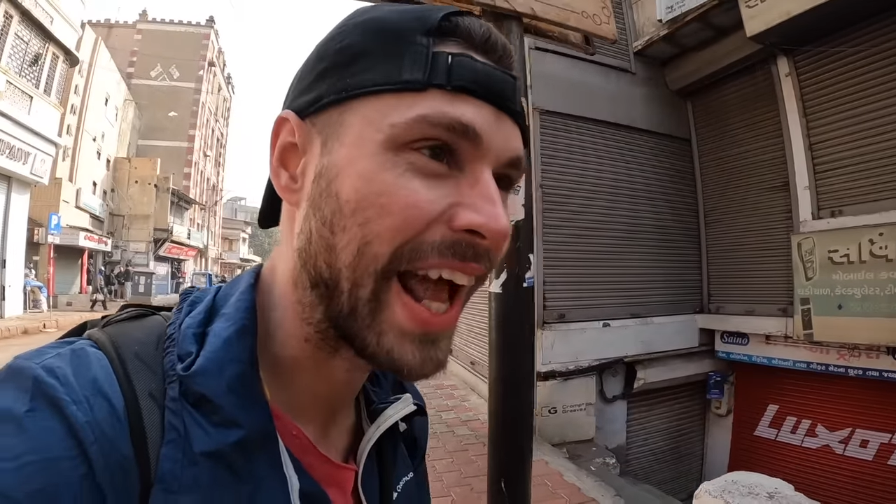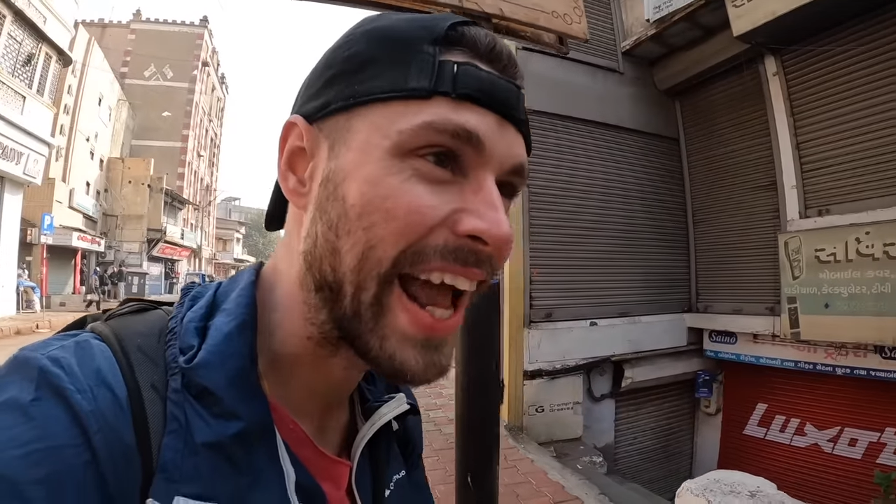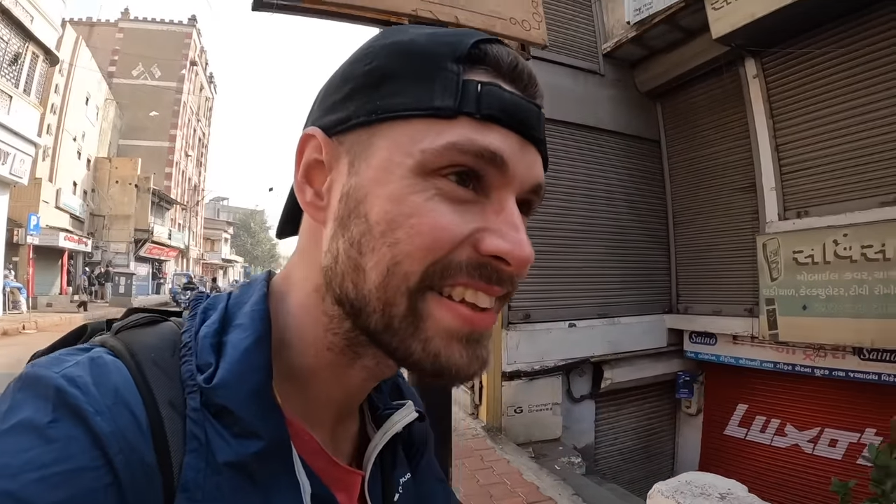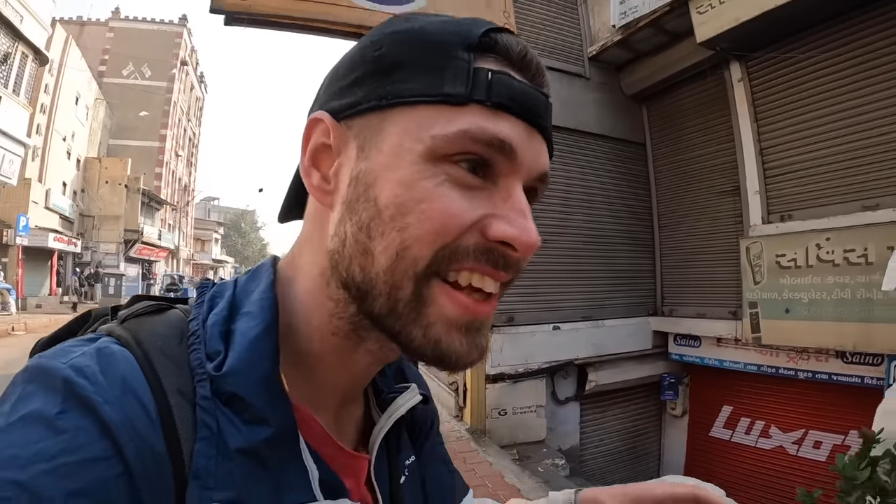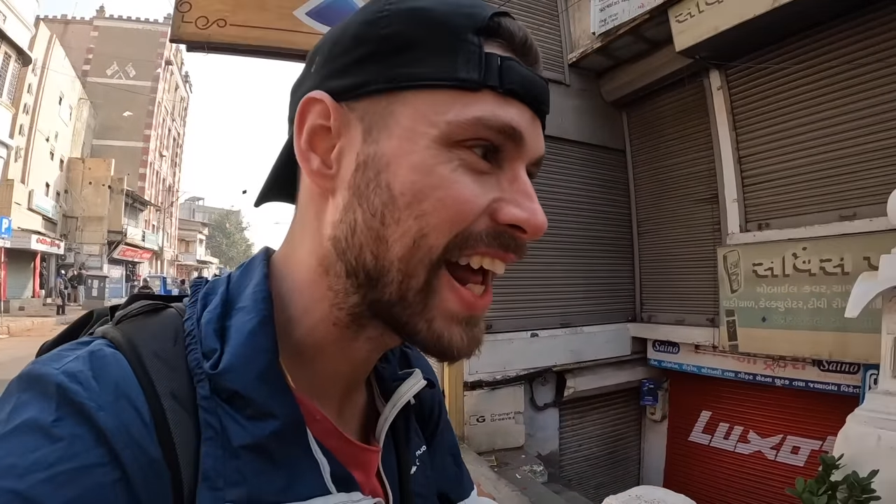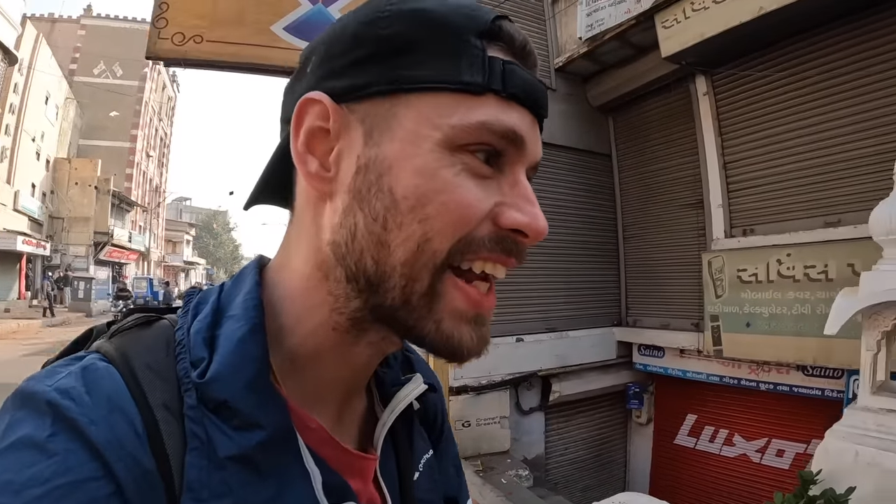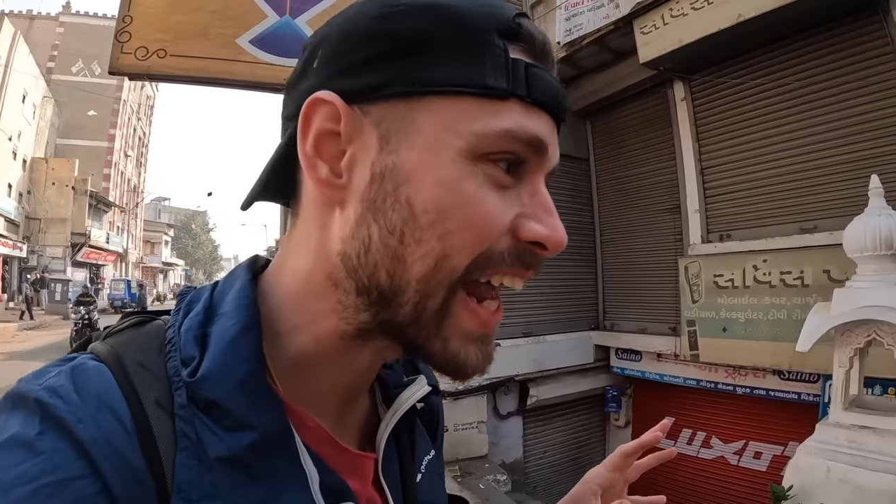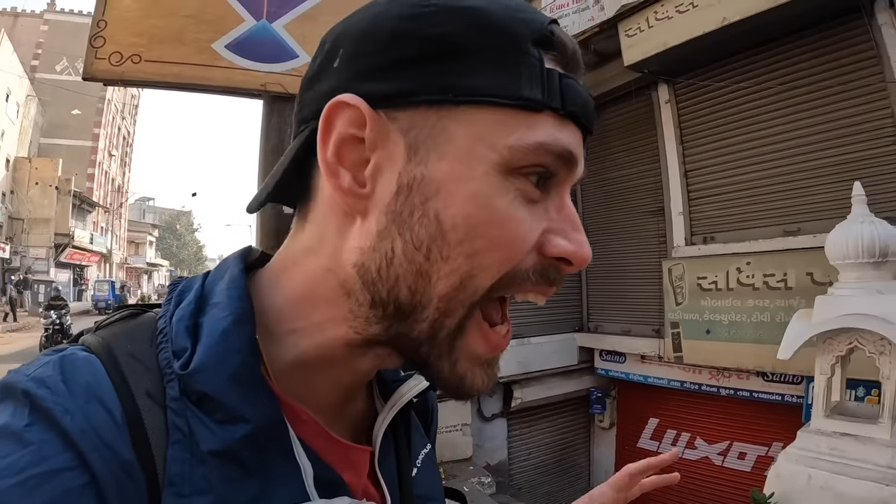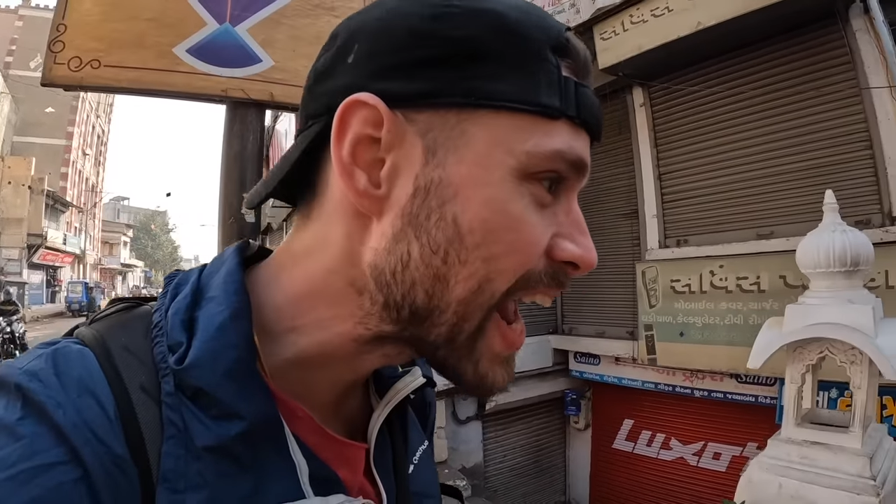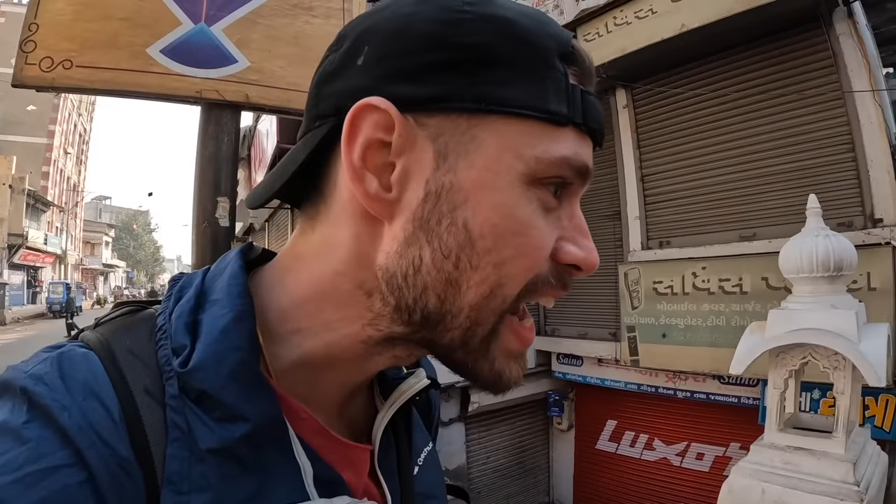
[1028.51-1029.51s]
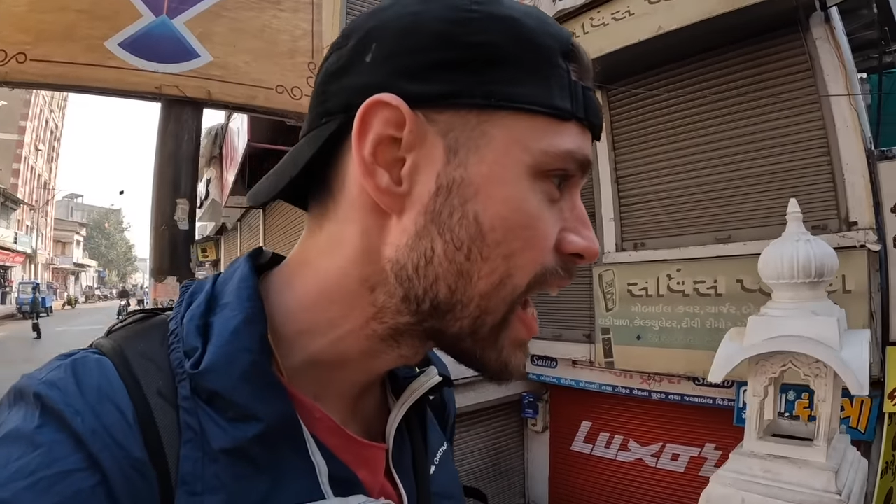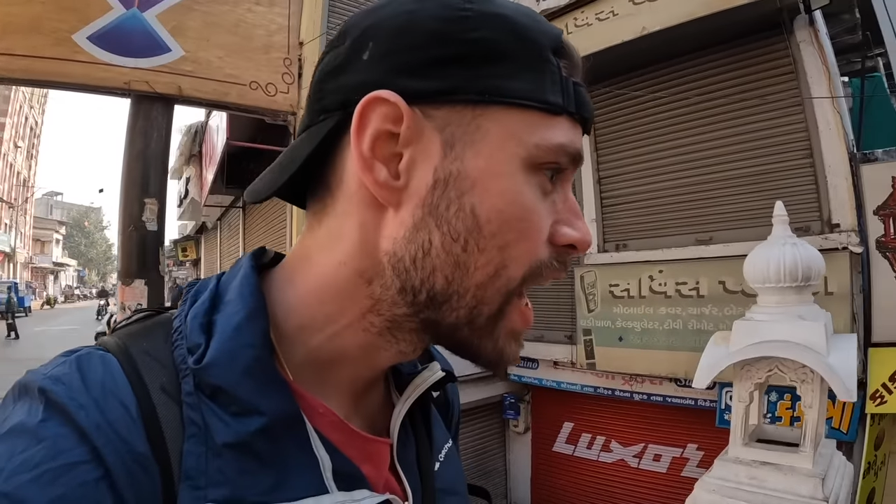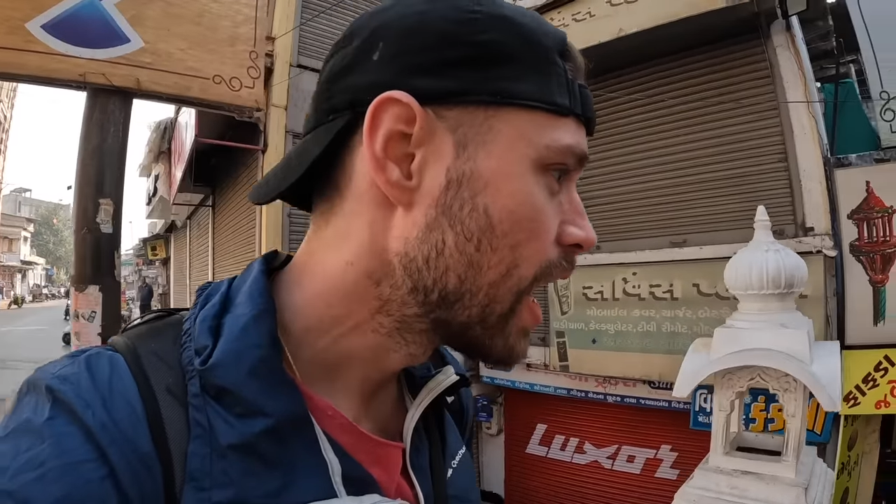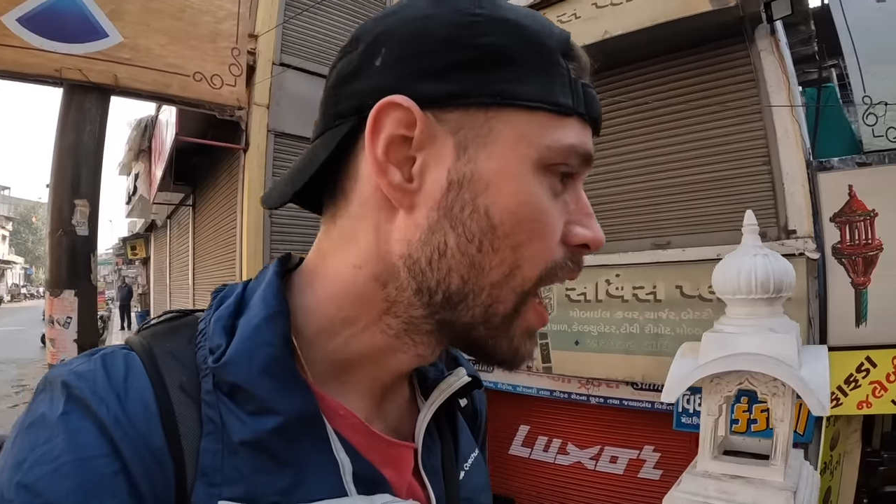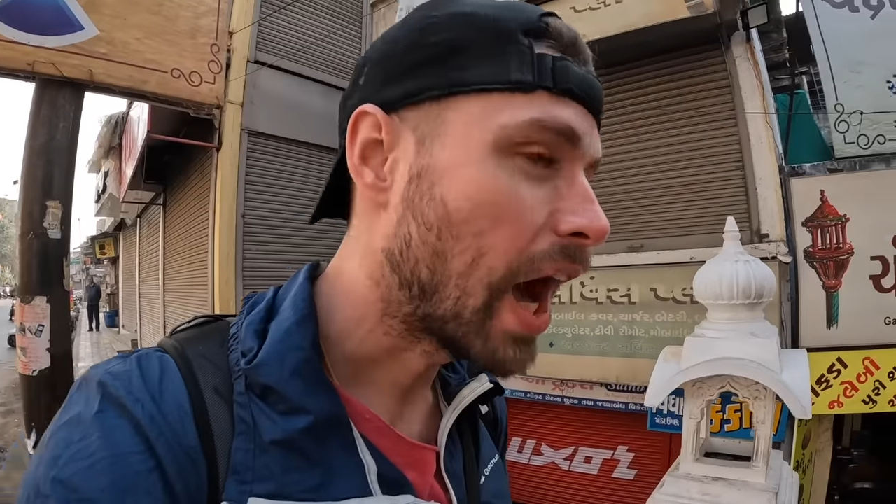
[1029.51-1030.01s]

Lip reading: like 1898.